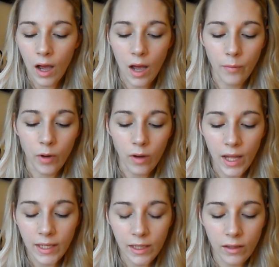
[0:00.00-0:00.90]

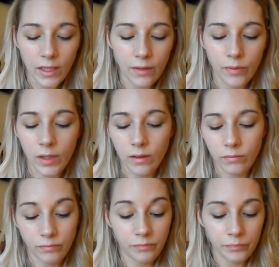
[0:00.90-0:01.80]
or any
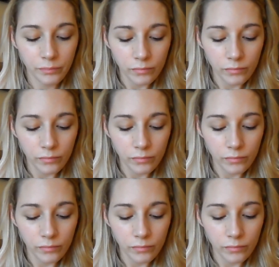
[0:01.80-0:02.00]
uneven